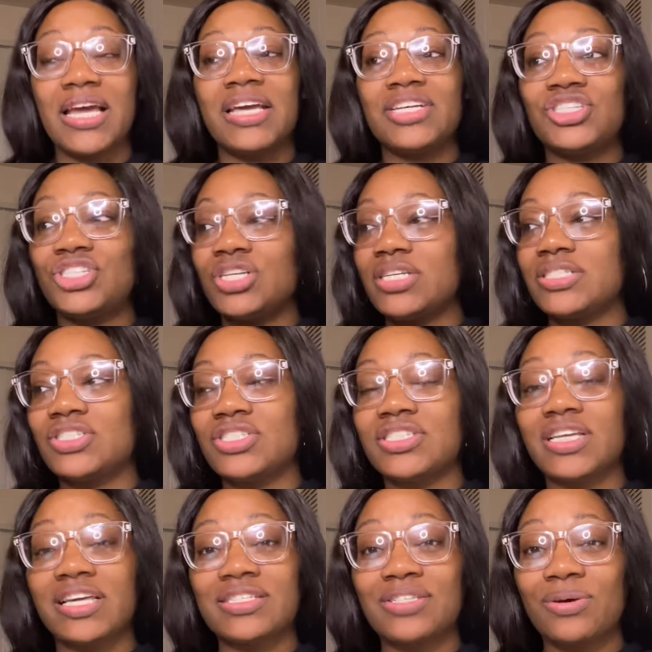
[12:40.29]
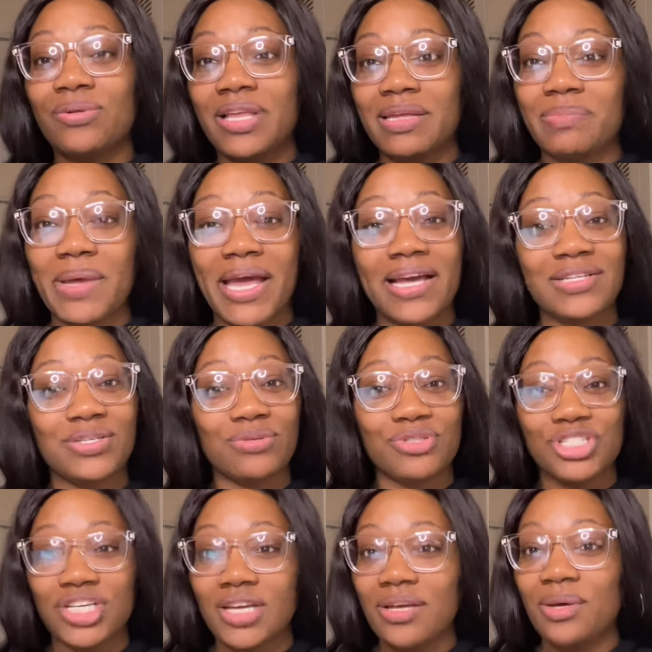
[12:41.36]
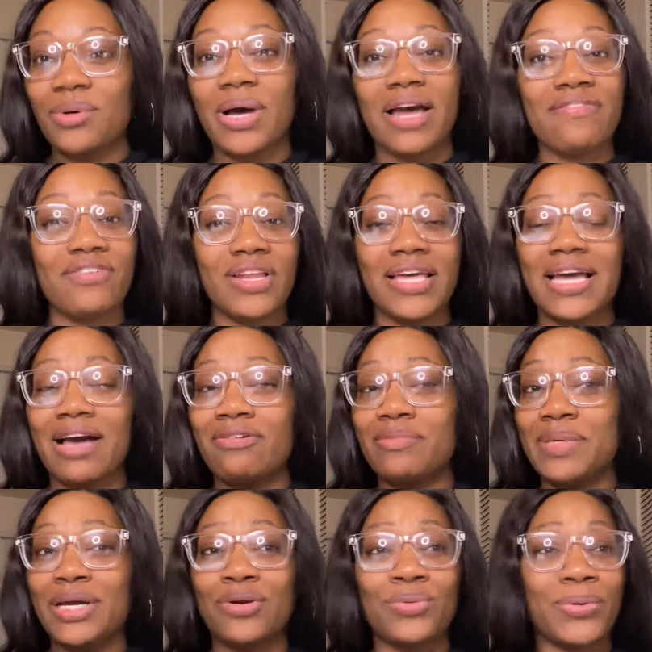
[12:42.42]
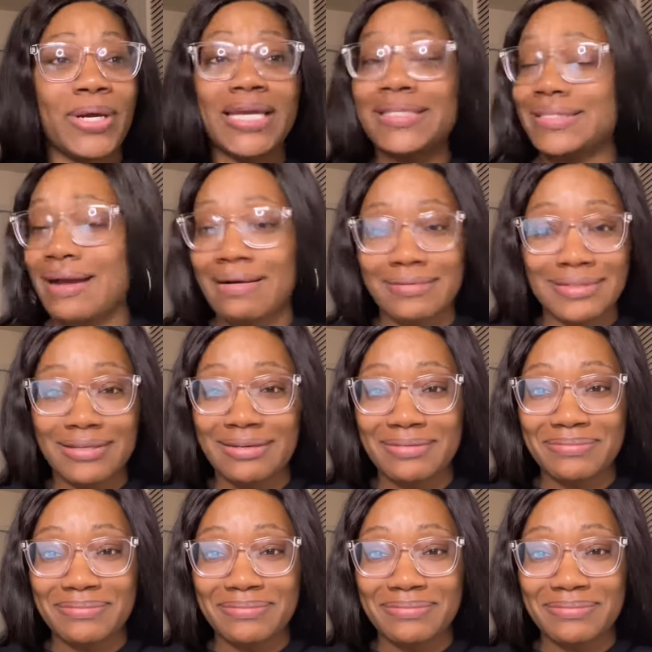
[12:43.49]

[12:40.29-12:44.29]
She's just like so laid back, so chill. I feel like I would be a great doctor.